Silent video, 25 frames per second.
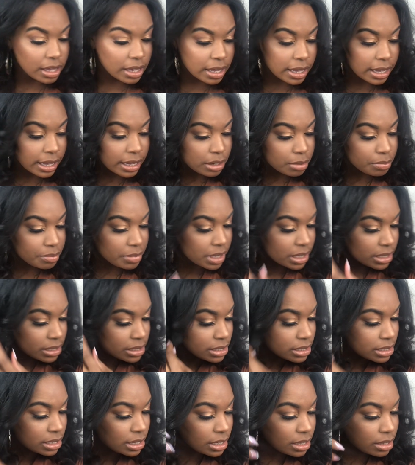kind of
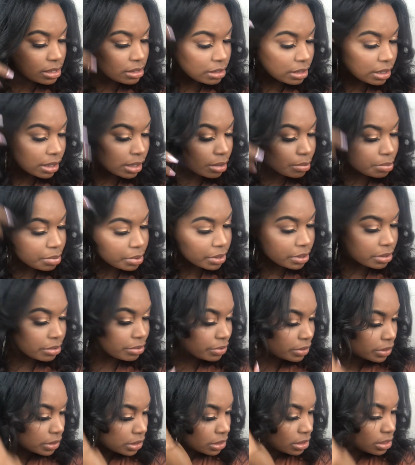messy, not
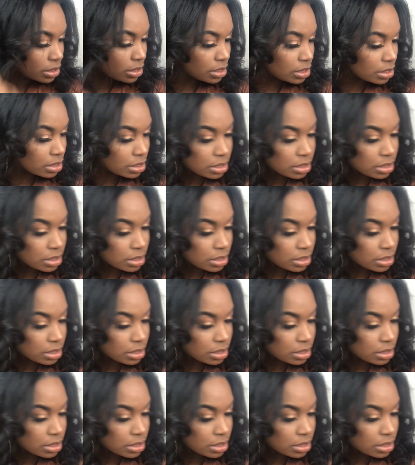perfect.